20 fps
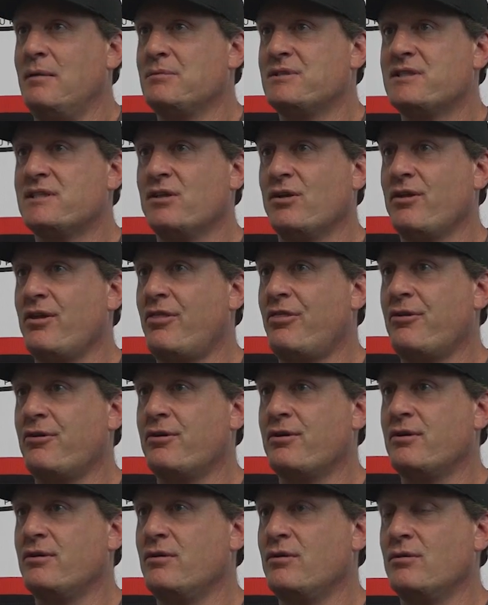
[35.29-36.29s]
still the
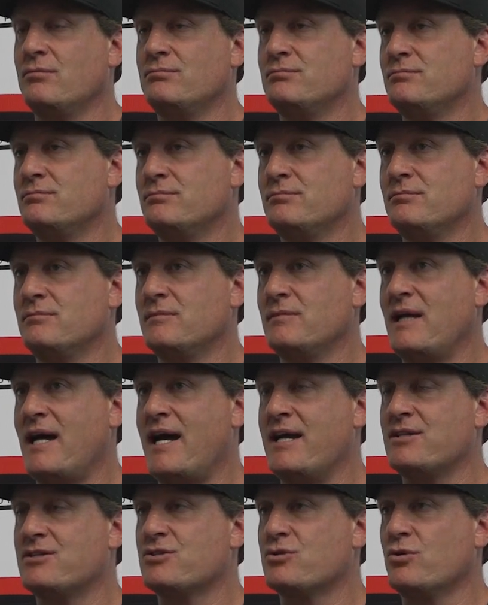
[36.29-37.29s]
third
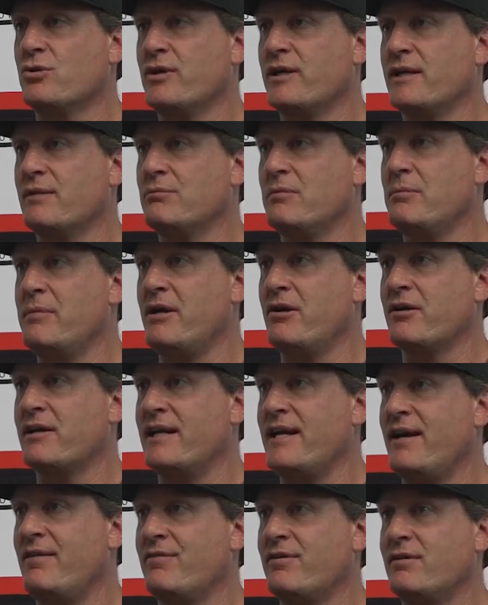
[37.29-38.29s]
highest scoring
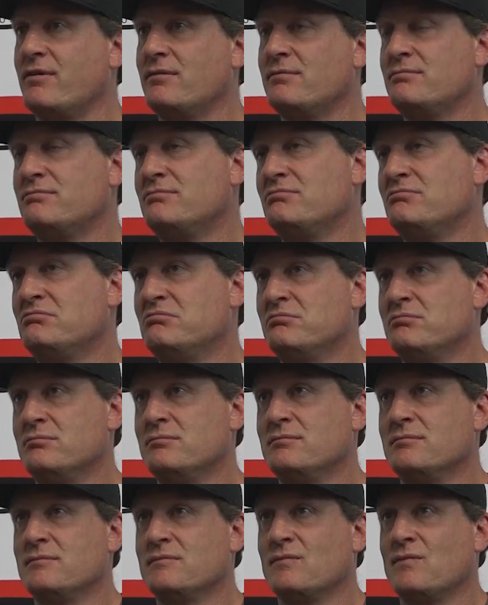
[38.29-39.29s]
American ever.
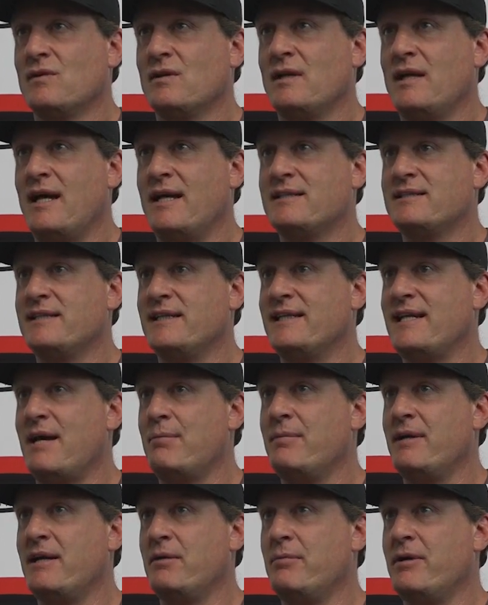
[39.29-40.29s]
I see not
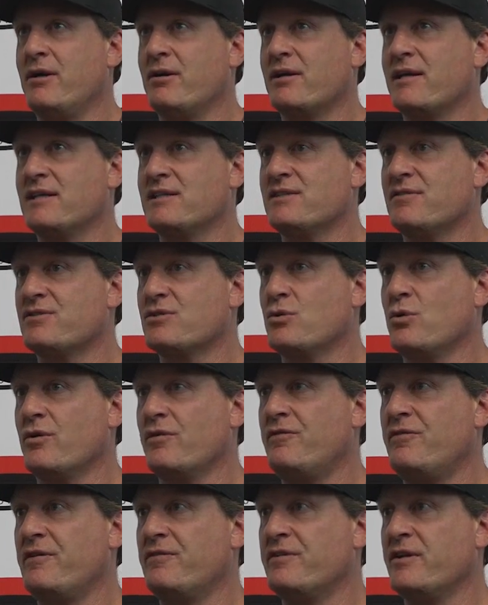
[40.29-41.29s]
many Americans have
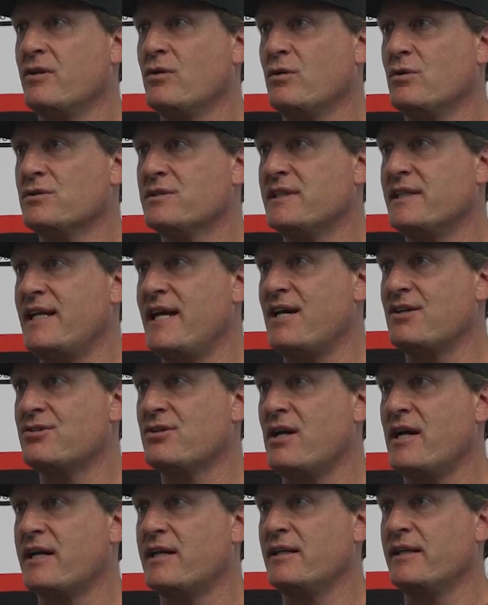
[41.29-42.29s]
scored 50 goals in the
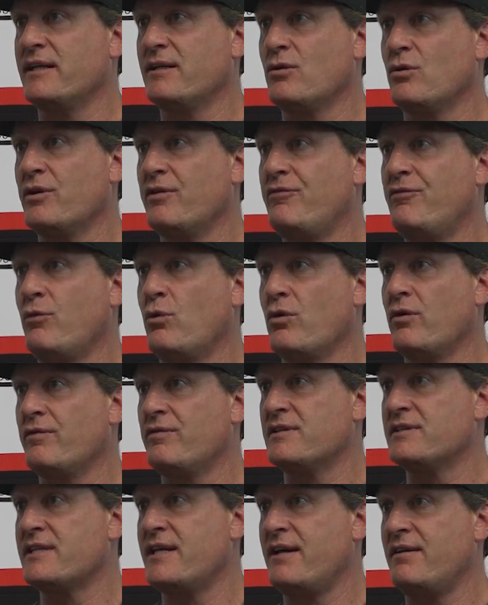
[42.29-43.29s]
National Hockey League. Only four of
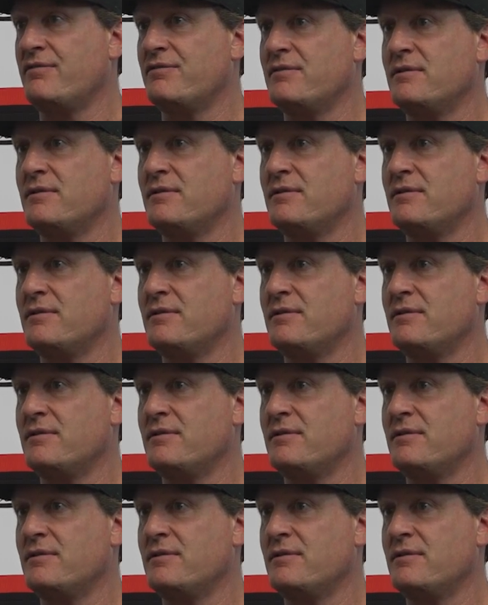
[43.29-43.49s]
us have.